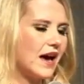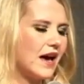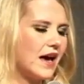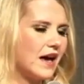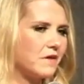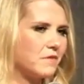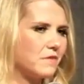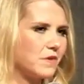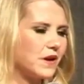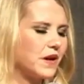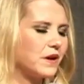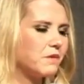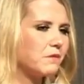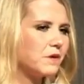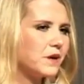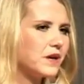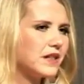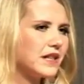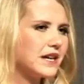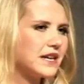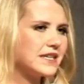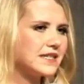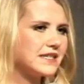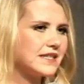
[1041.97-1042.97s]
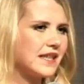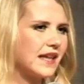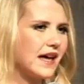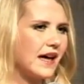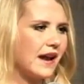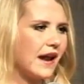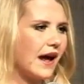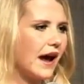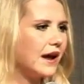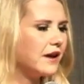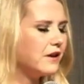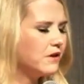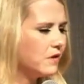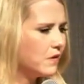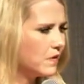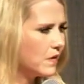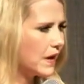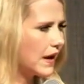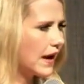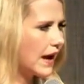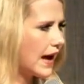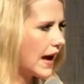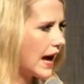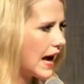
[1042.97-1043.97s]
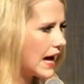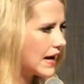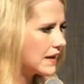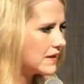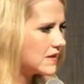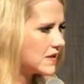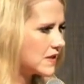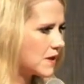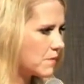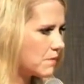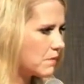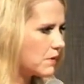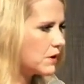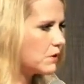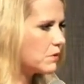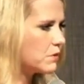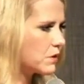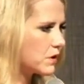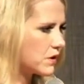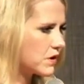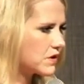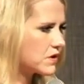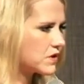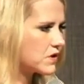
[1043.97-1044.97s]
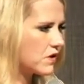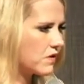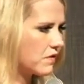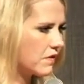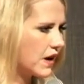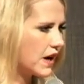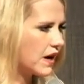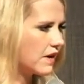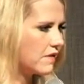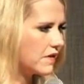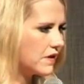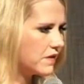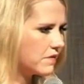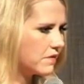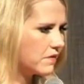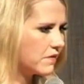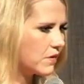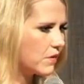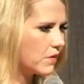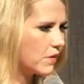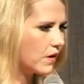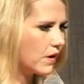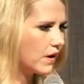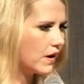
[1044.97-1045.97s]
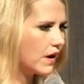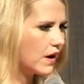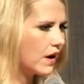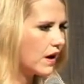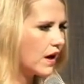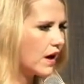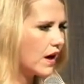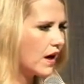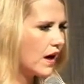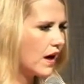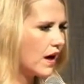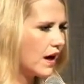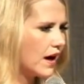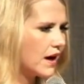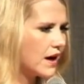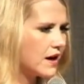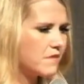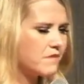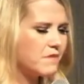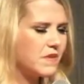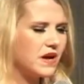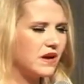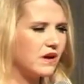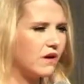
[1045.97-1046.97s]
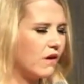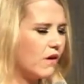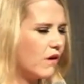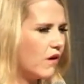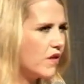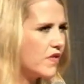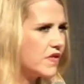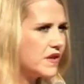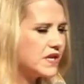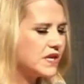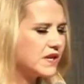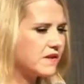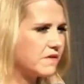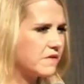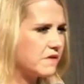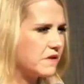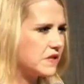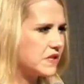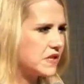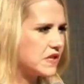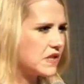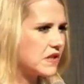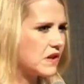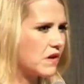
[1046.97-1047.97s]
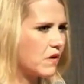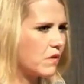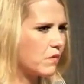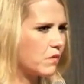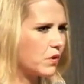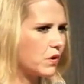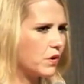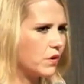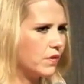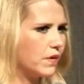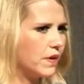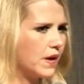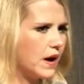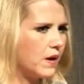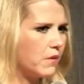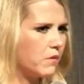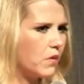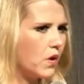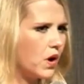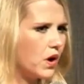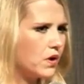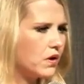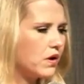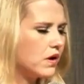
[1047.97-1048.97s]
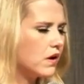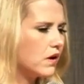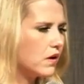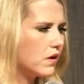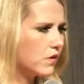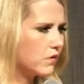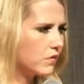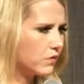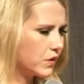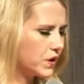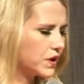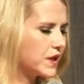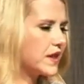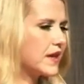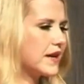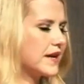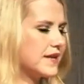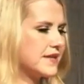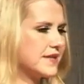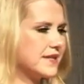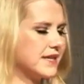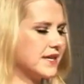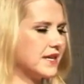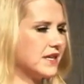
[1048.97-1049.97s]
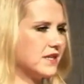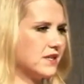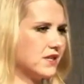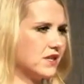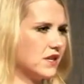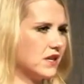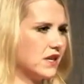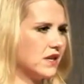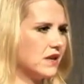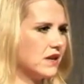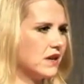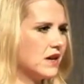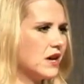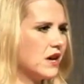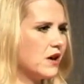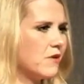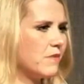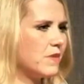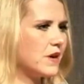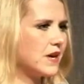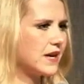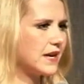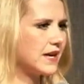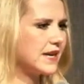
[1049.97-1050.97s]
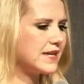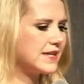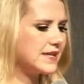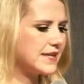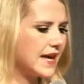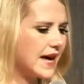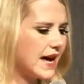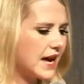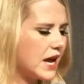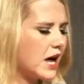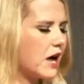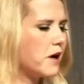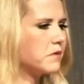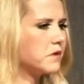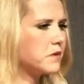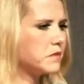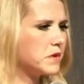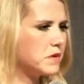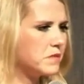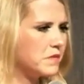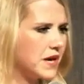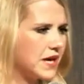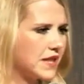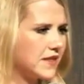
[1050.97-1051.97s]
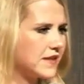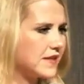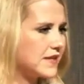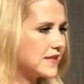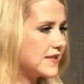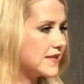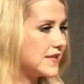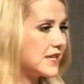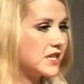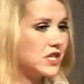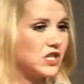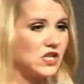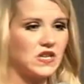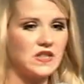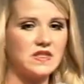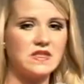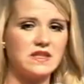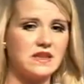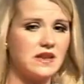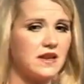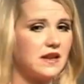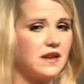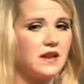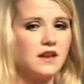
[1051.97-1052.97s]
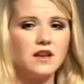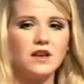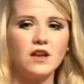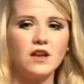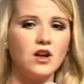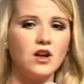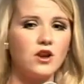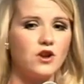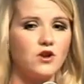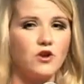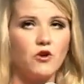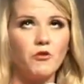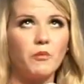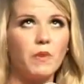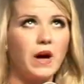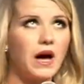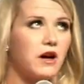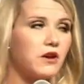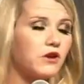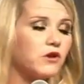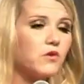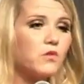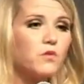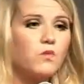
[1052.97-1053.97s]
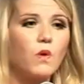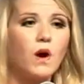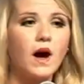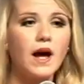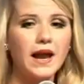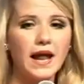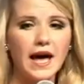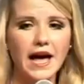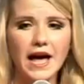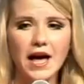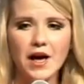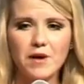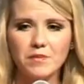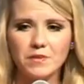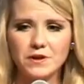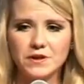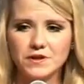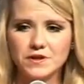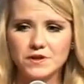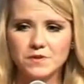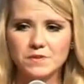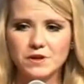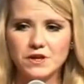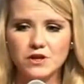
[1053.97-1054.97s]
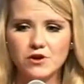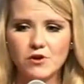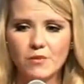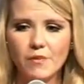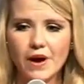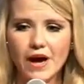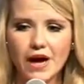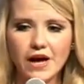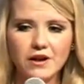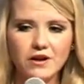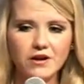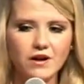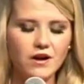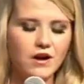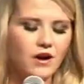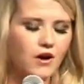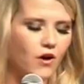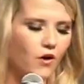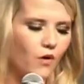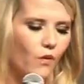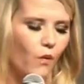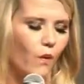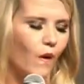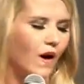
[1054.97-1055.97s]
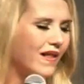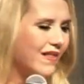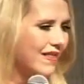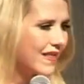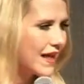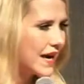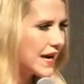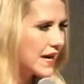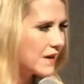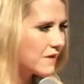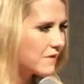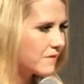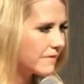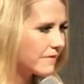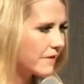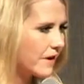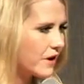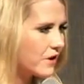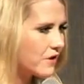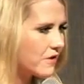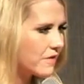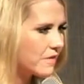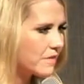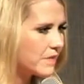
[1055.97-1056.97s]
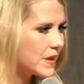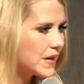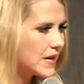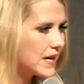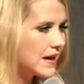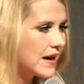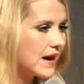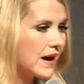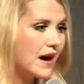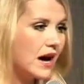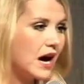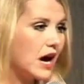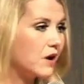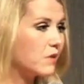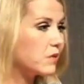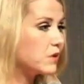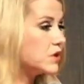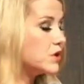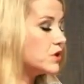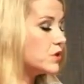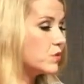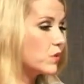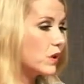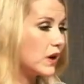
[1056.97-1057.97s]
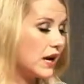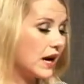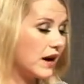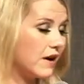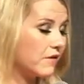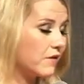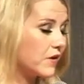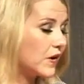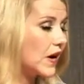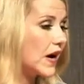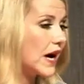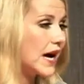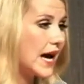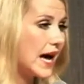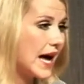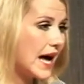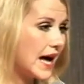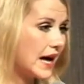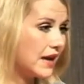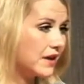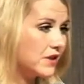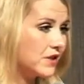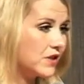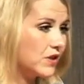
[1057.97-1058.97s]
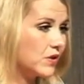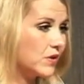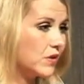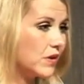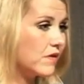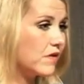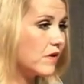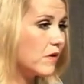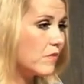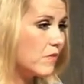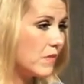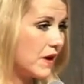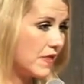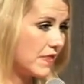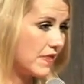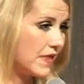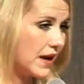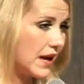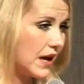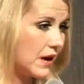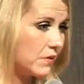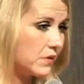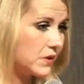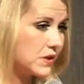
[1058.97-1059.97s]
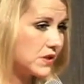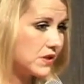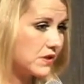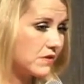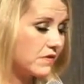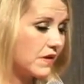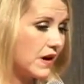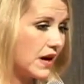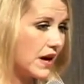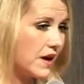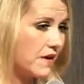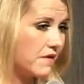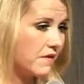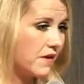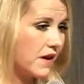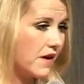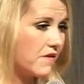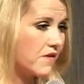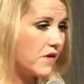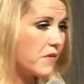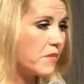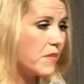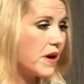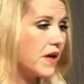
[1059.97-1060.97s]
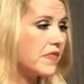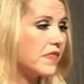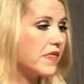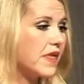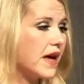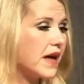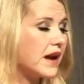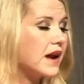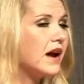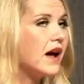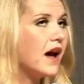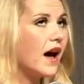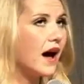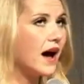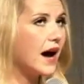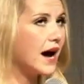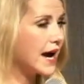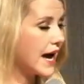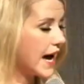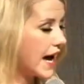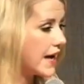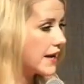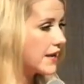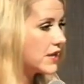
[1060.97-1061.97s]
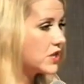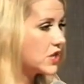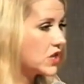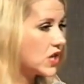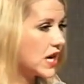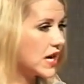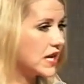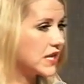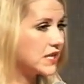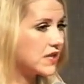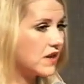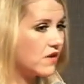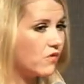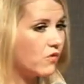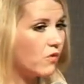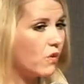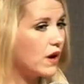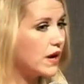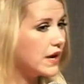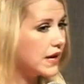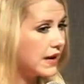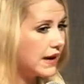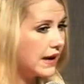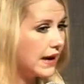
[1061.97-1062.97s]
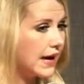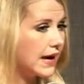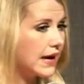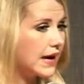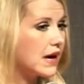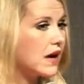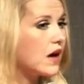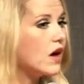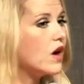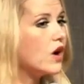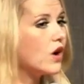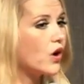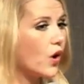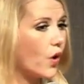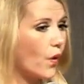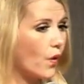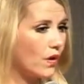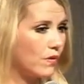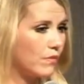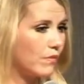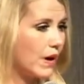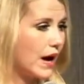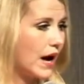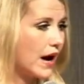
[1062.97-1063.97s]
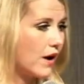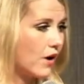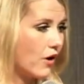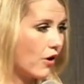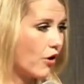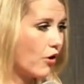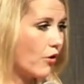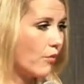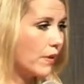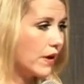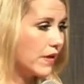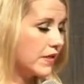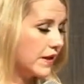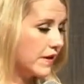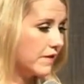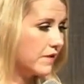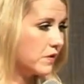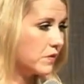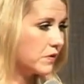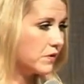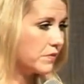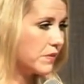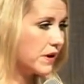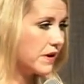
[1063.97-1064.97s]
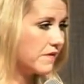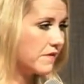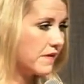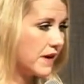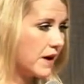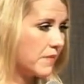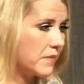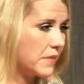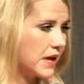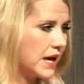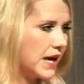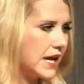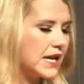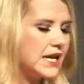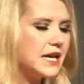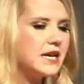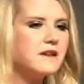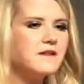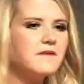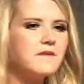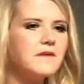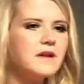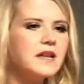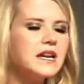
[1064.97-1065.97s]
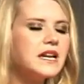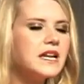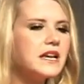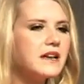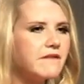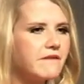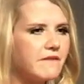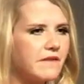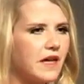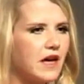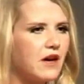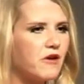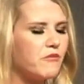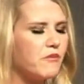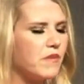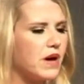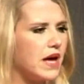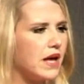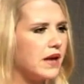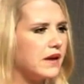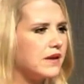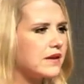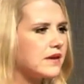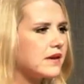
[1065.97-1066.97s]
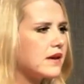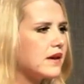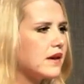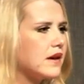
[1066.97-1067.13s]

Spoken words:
And when I realized that, I knew that I had something worth surviving for. It made all the difference in the world, that one realization, because that helped me make the decision that no matter what happened to me, no matter what lay in front of me, I would do whatever I had to if it meant that I would survive, if it meant that I had a chance of one day going back home and living with my family again, even if that meant